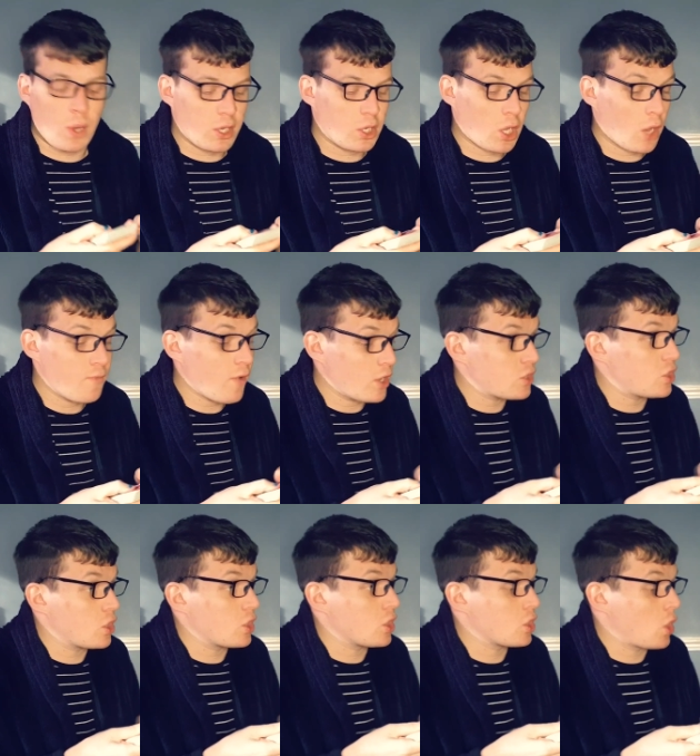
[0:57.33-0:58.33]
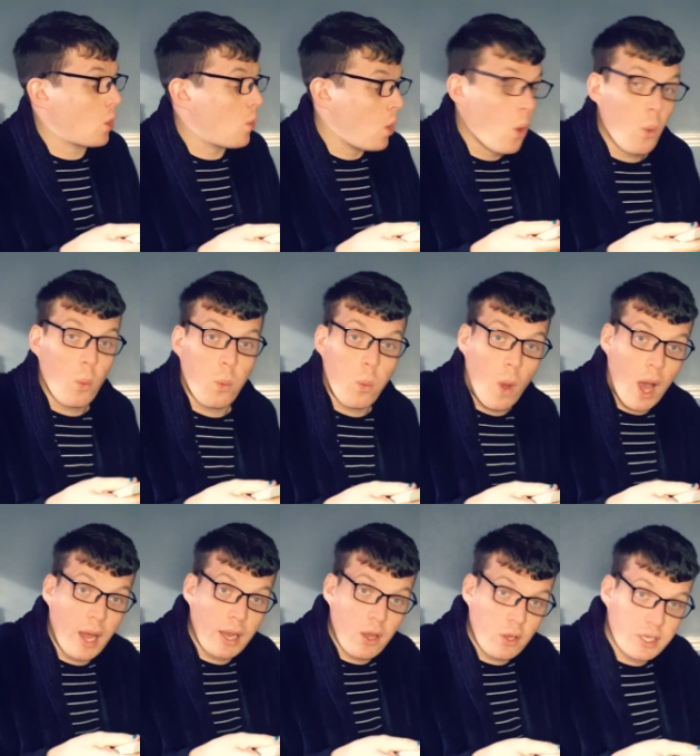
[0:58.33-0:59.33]
And you go, right, so you're going to go
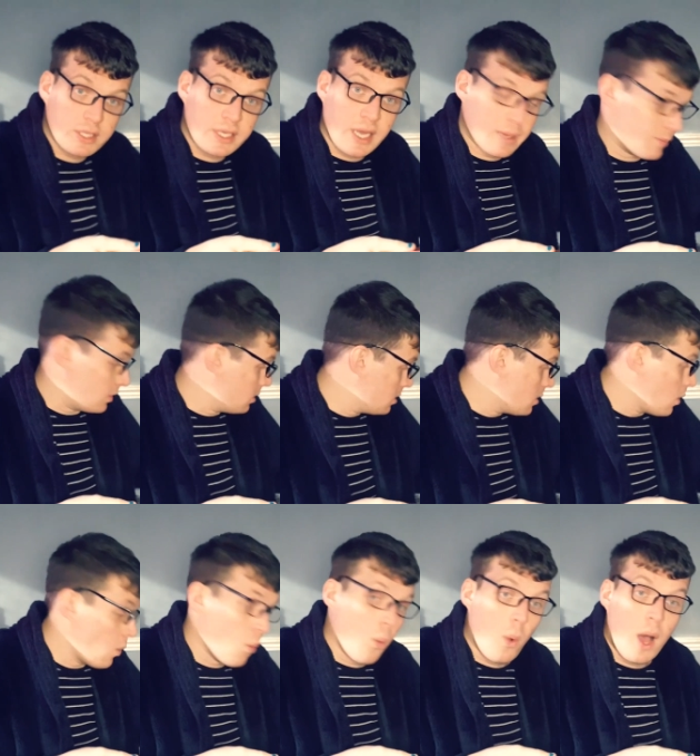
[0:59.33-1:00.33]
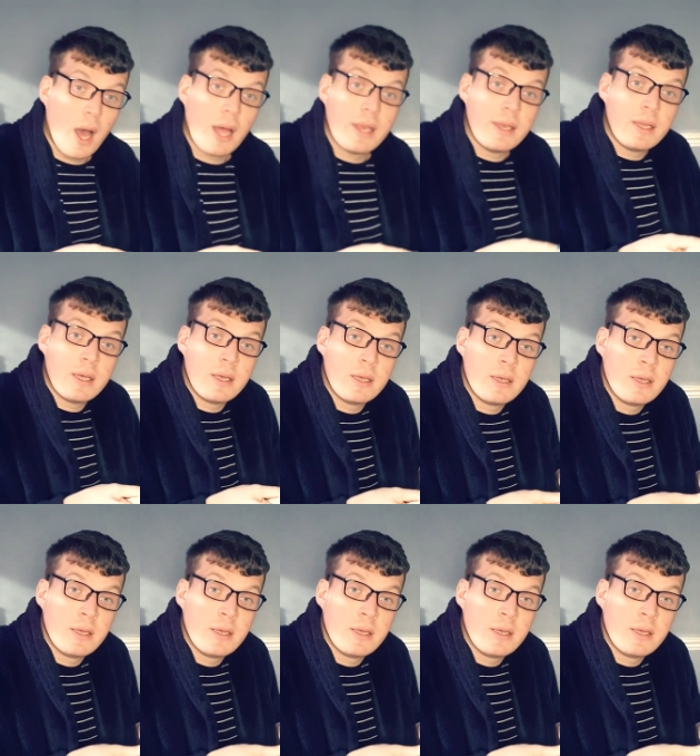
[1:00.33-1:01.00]
1 on a table. 1,